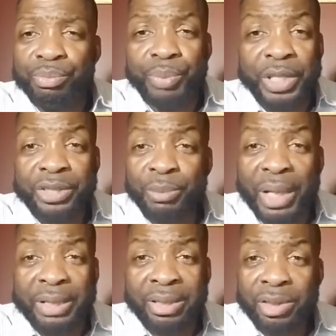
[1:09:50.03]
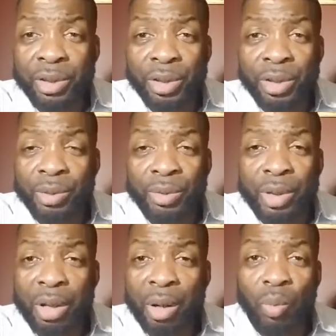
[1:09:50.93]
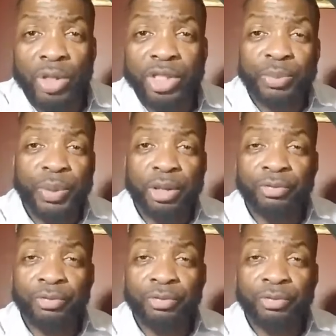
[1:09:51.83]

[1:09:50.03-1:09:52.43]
peace and blessings to you. I want to speak